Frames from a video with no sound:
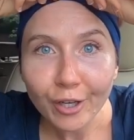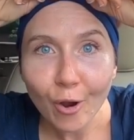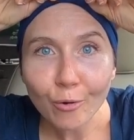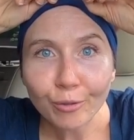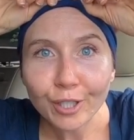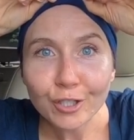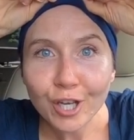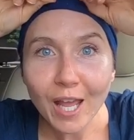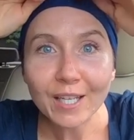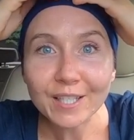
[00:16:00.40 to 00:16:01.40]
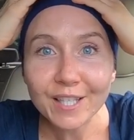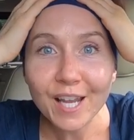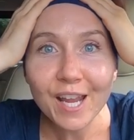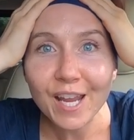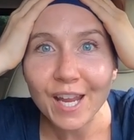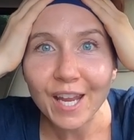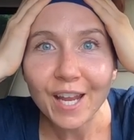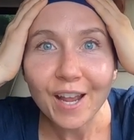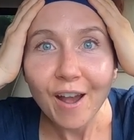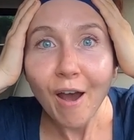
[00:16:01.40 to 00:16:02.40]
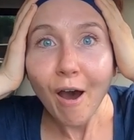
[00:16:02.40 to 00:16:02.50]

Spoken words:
in Oak Ridge, Tennessee.